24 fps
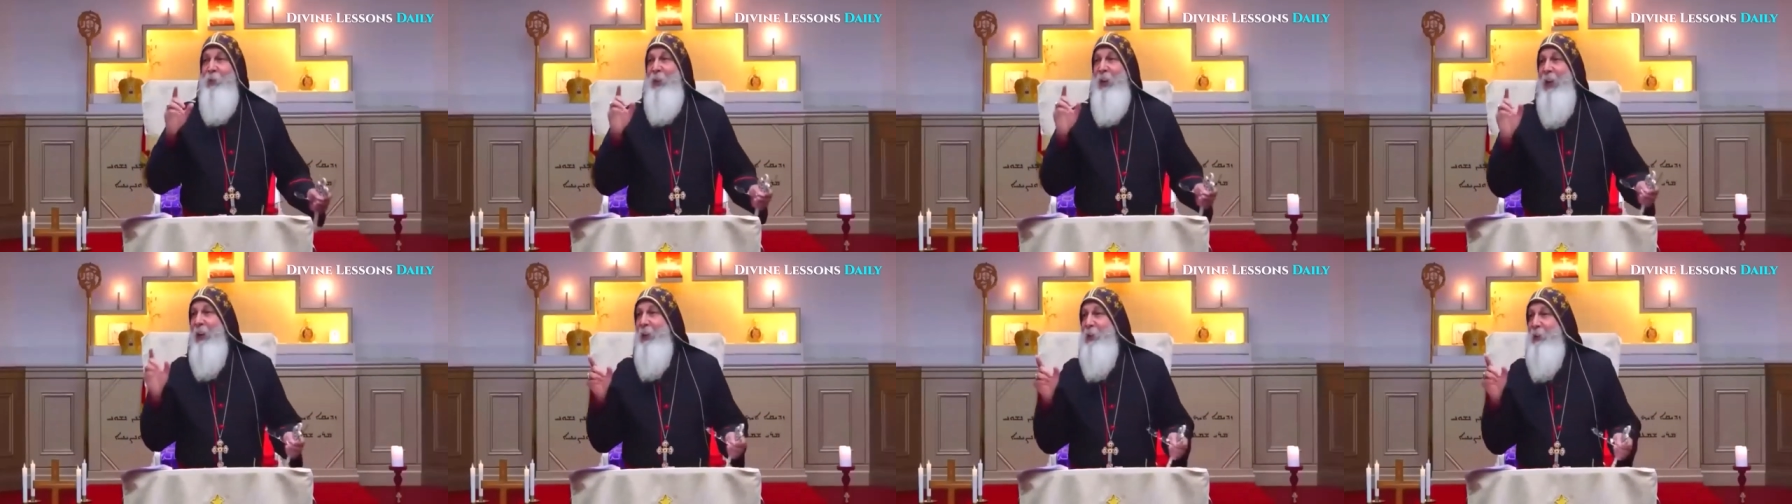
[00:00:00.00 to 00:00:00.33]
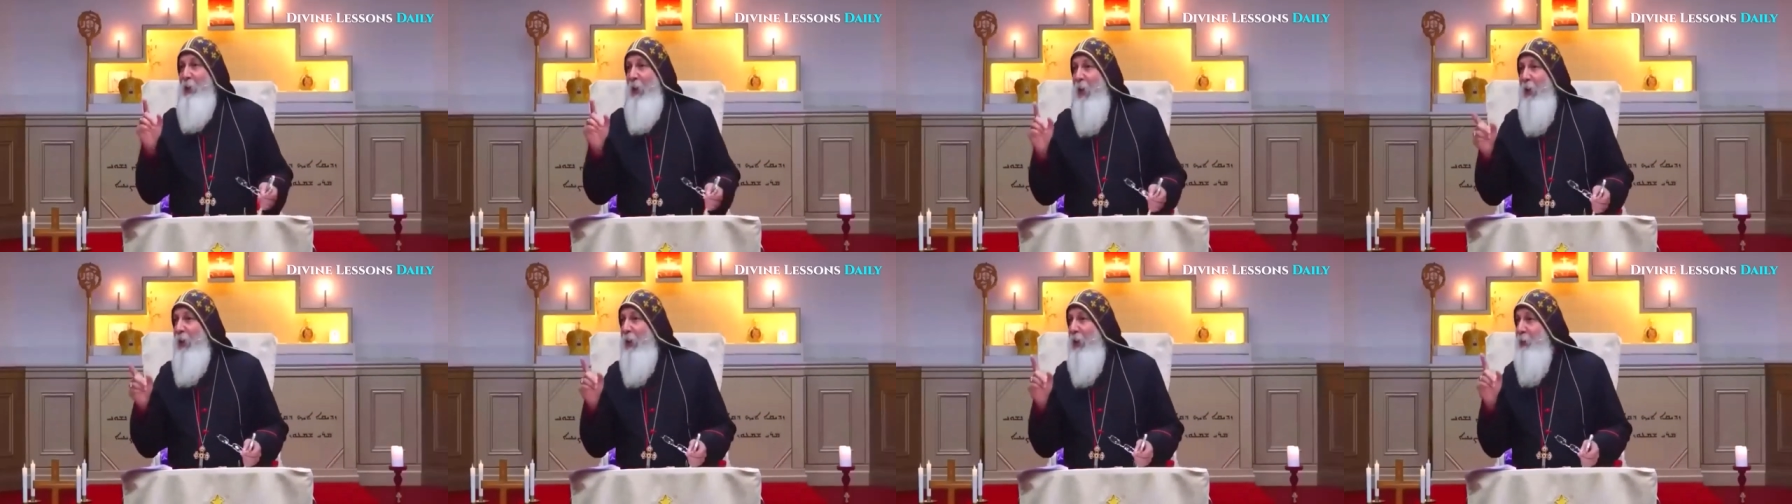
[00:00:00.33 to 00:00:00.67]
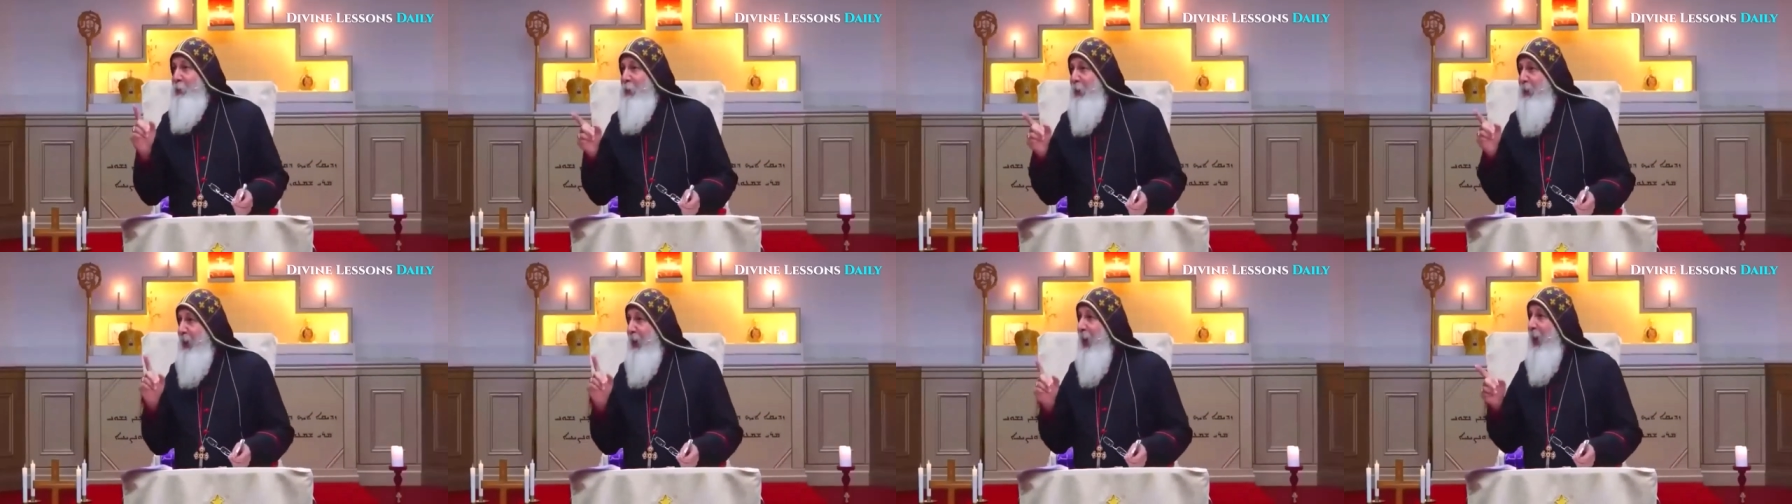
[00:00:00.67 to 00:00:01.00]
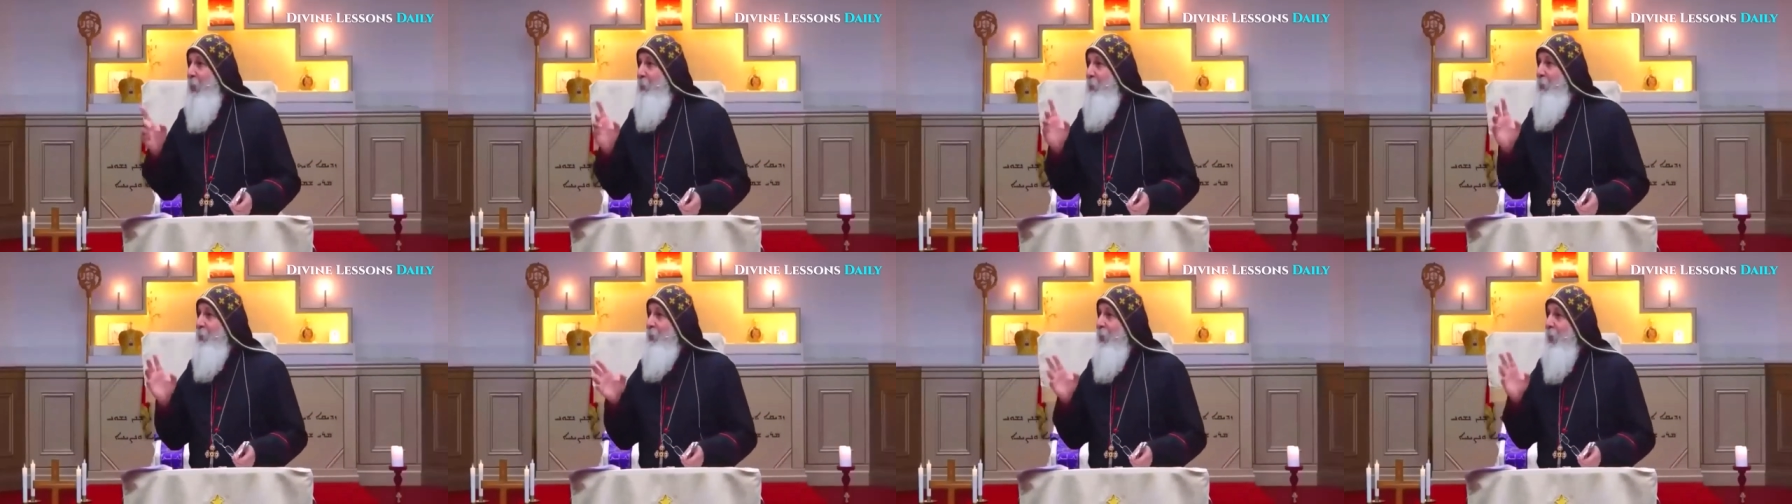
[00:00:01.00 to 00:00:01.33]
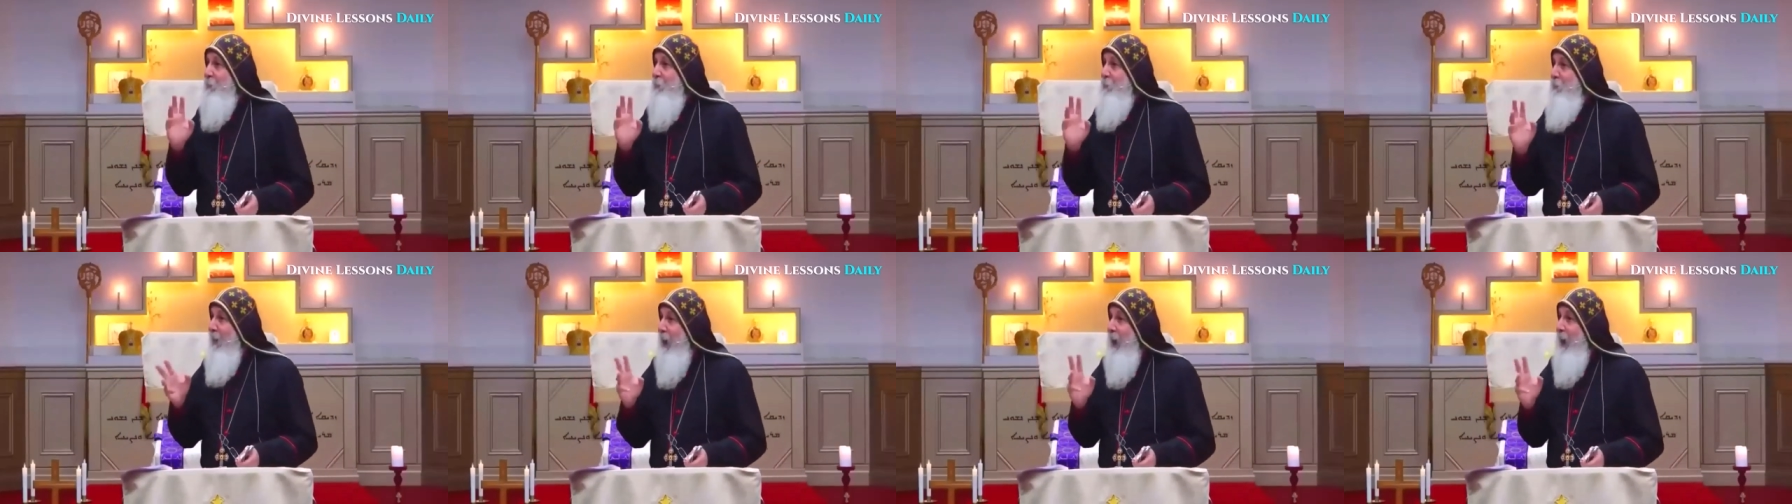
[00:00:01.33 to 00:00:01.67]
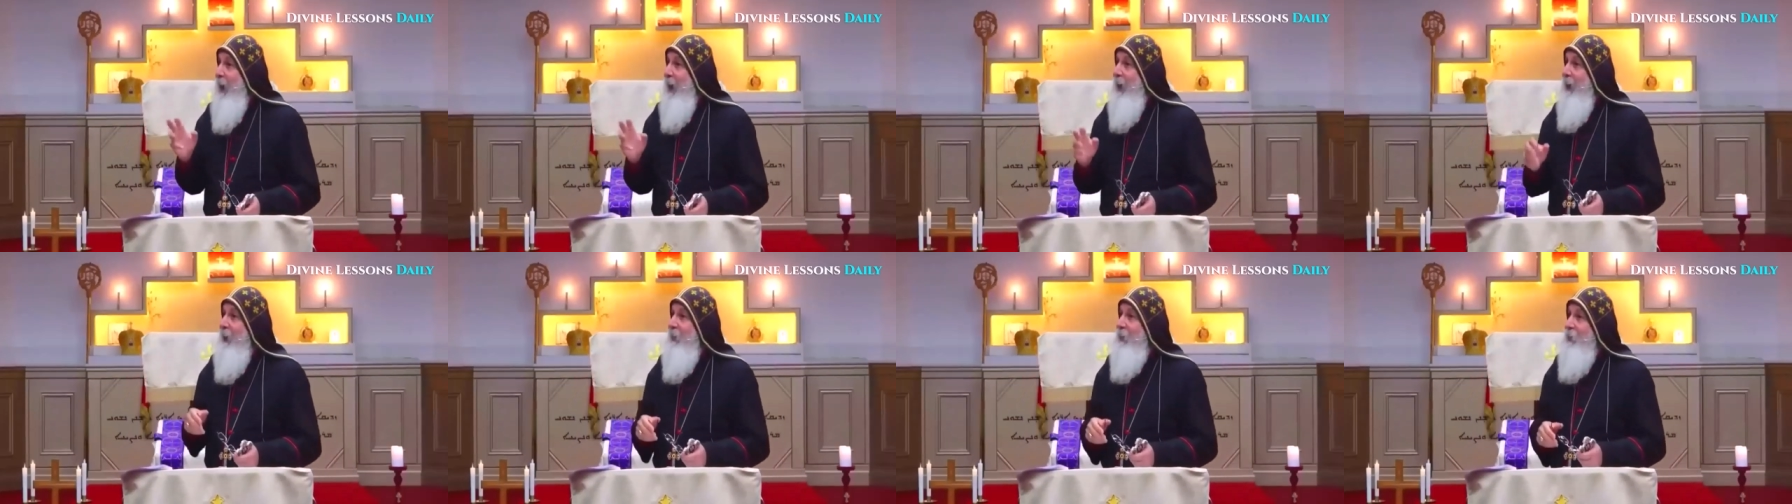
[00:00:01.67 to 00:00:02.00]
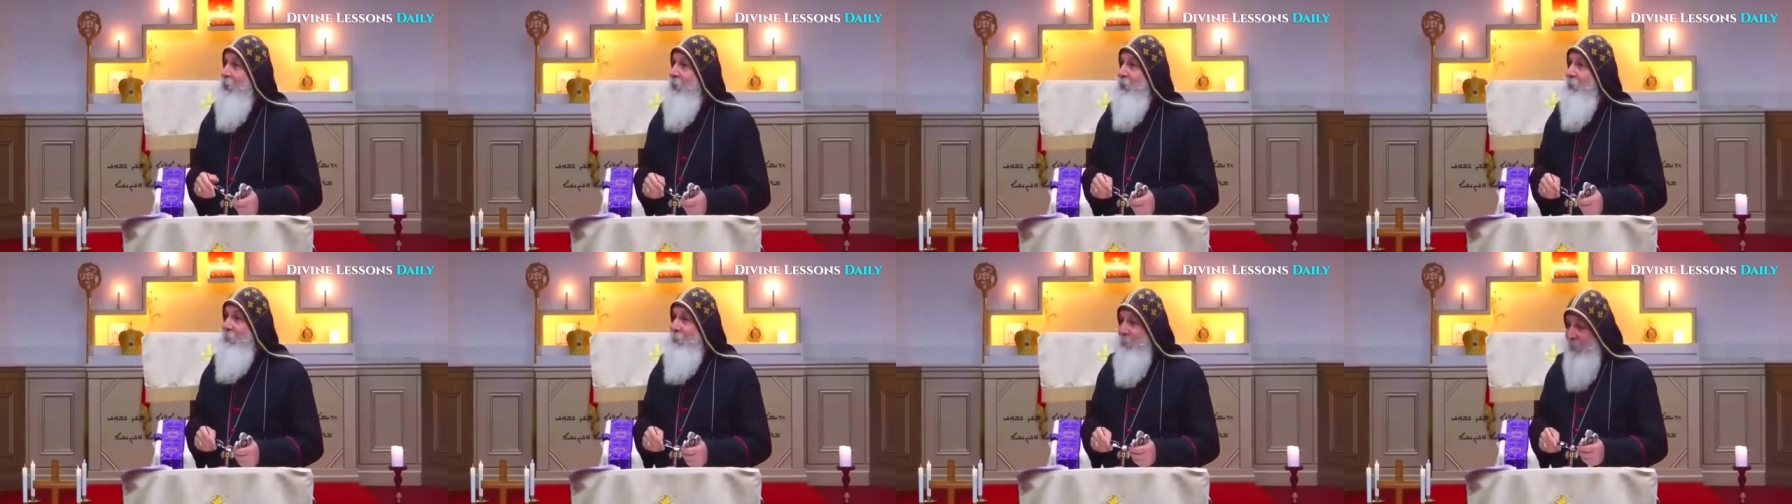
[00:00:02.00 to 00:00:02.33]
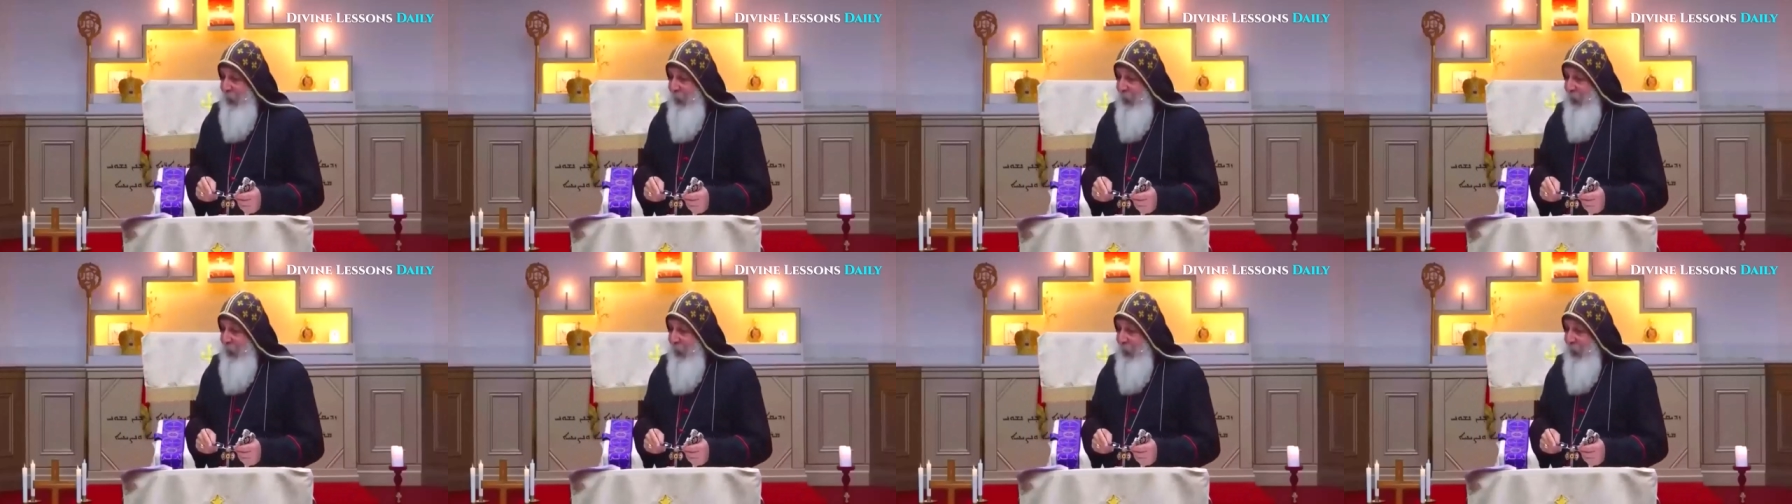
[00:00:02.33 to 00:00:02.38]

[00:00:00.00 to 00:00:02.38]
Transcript: Technology now is advanced